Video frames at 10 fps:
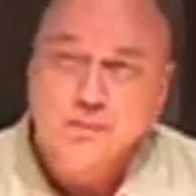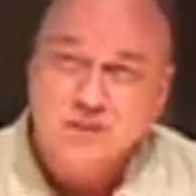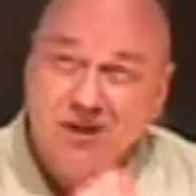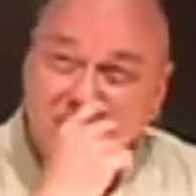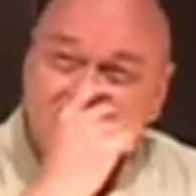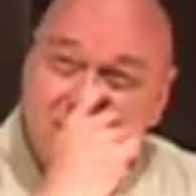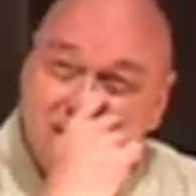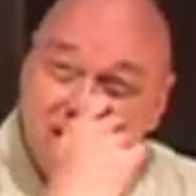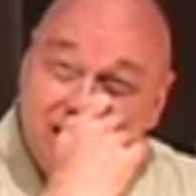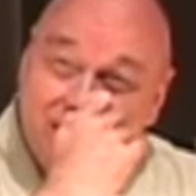So,
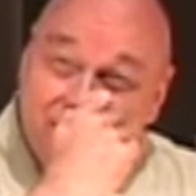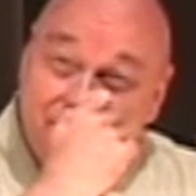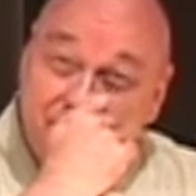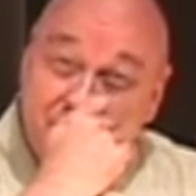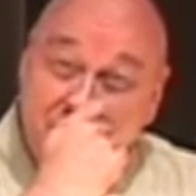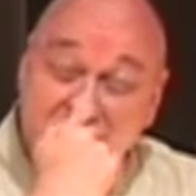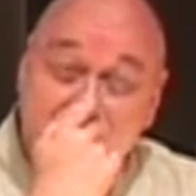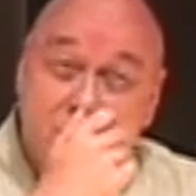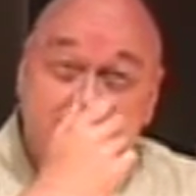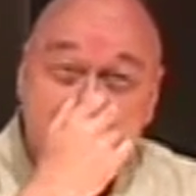to answer
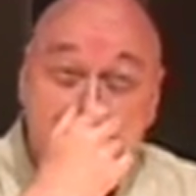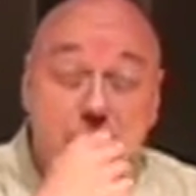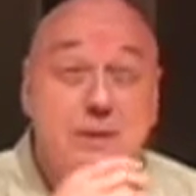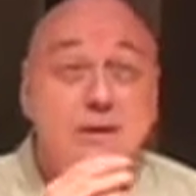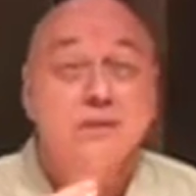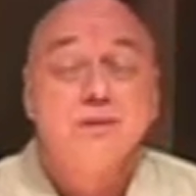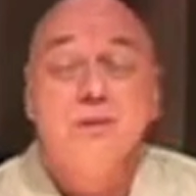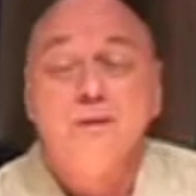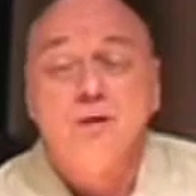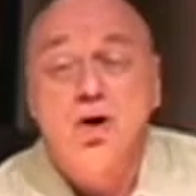your question,
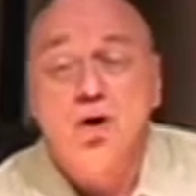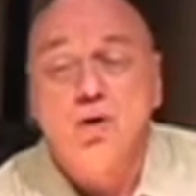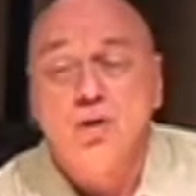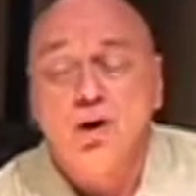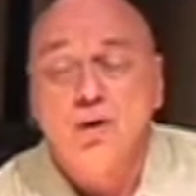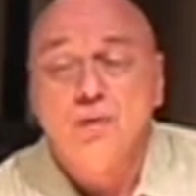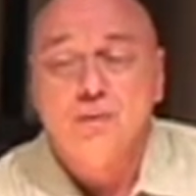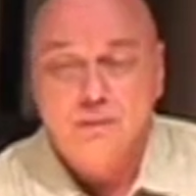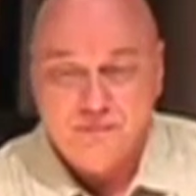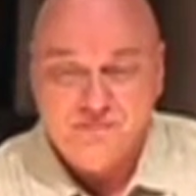in the
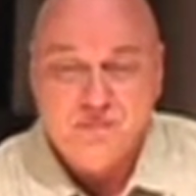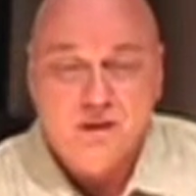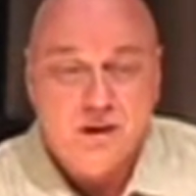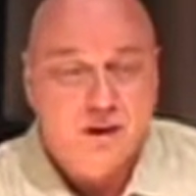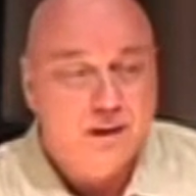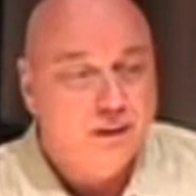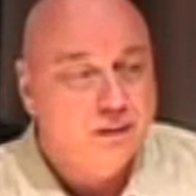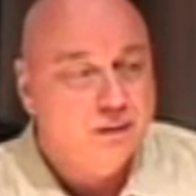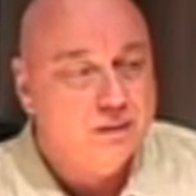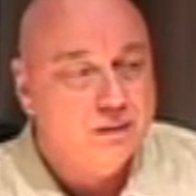low,
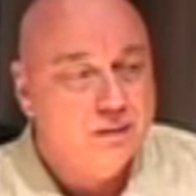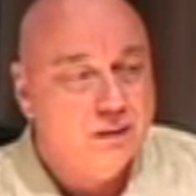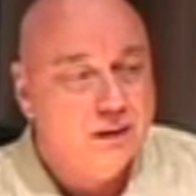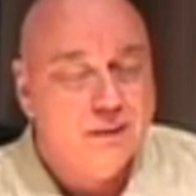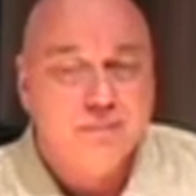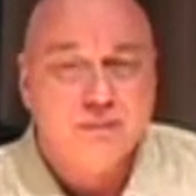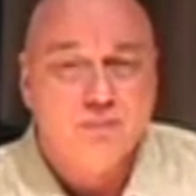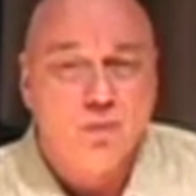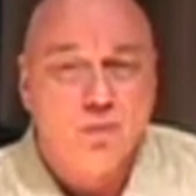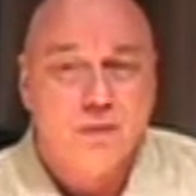the lip is
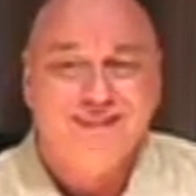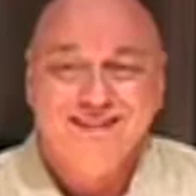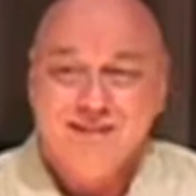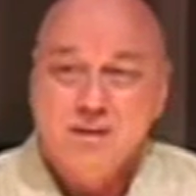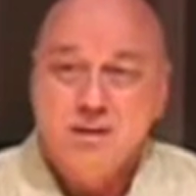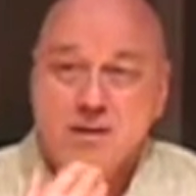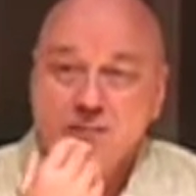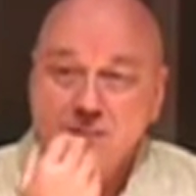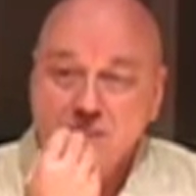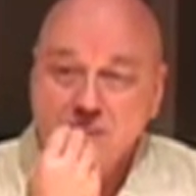more,
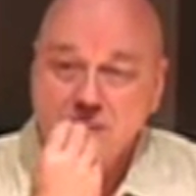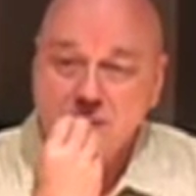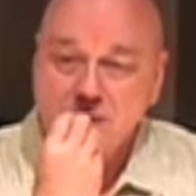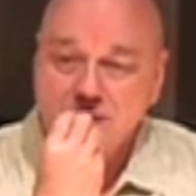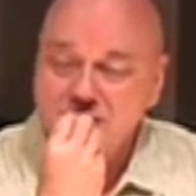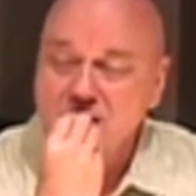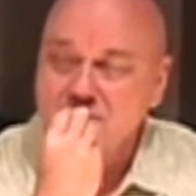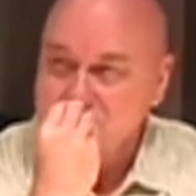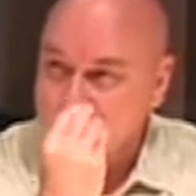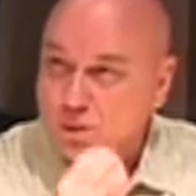the tongue
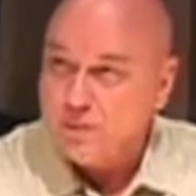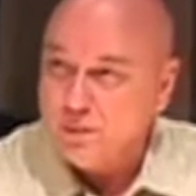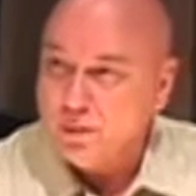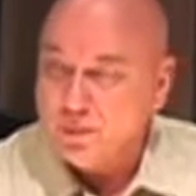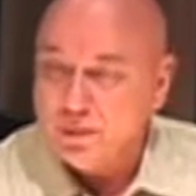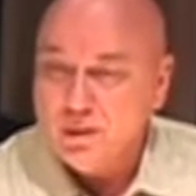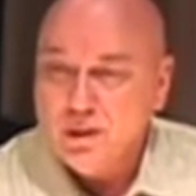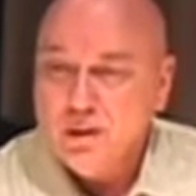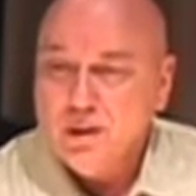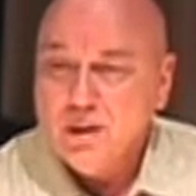is more forward,
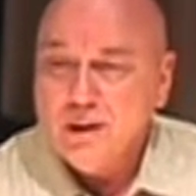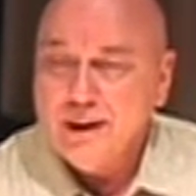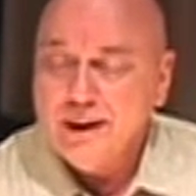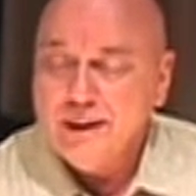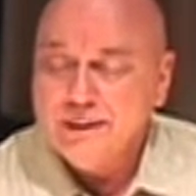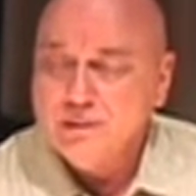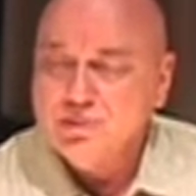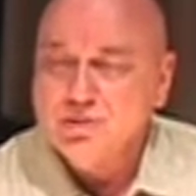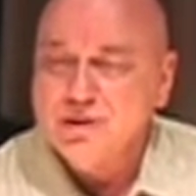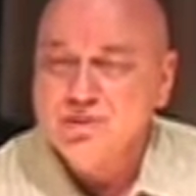and it's
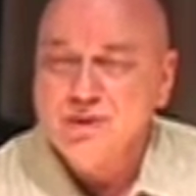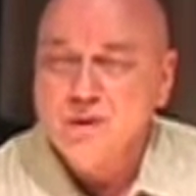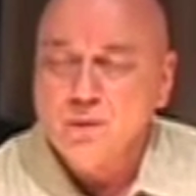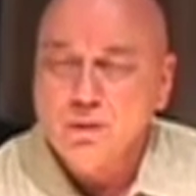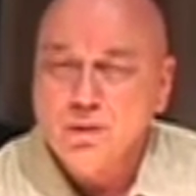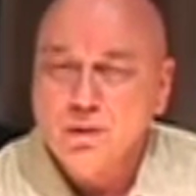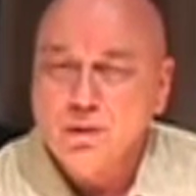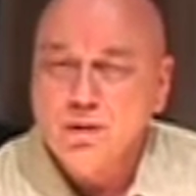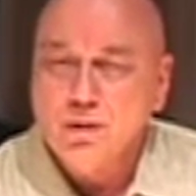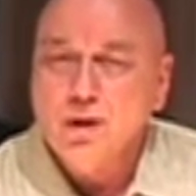just in general
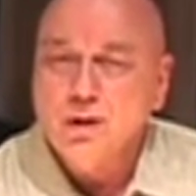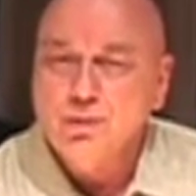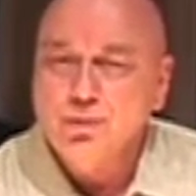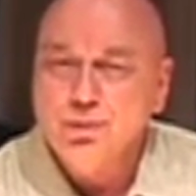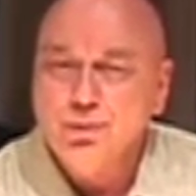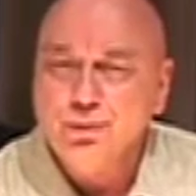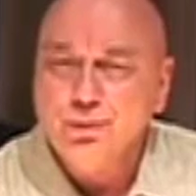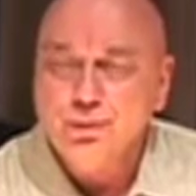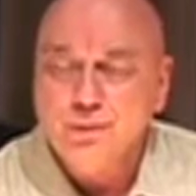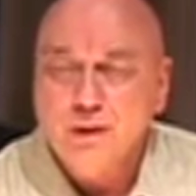do.
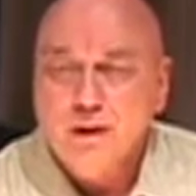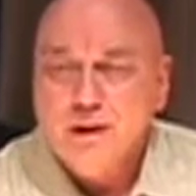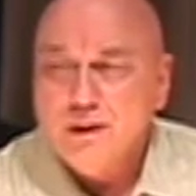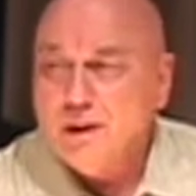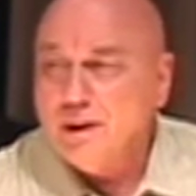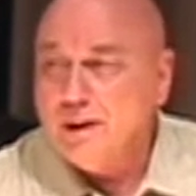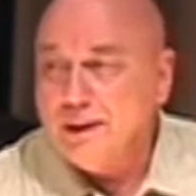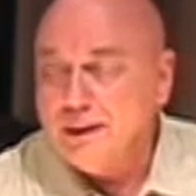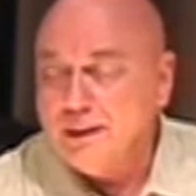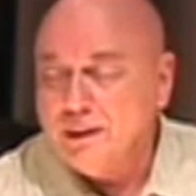
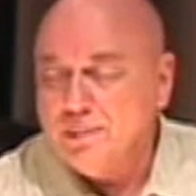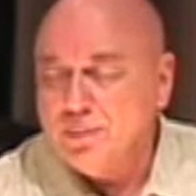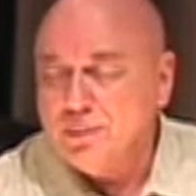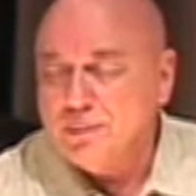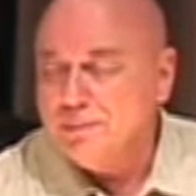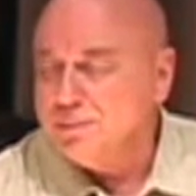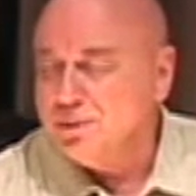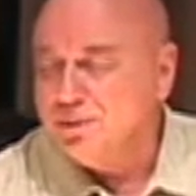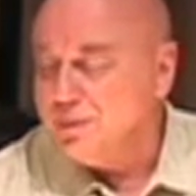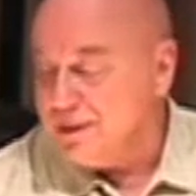In number
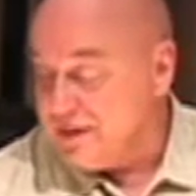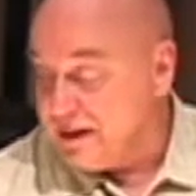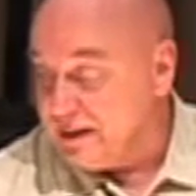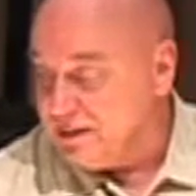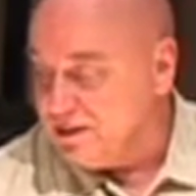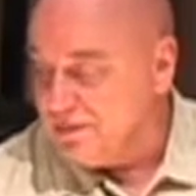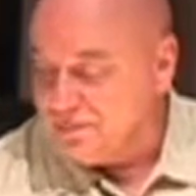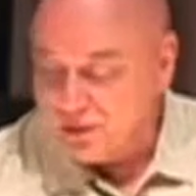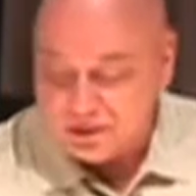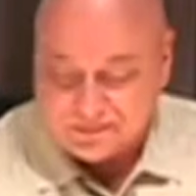2, I think it is in the
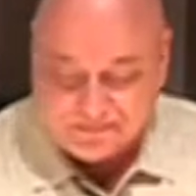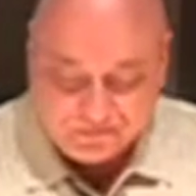book,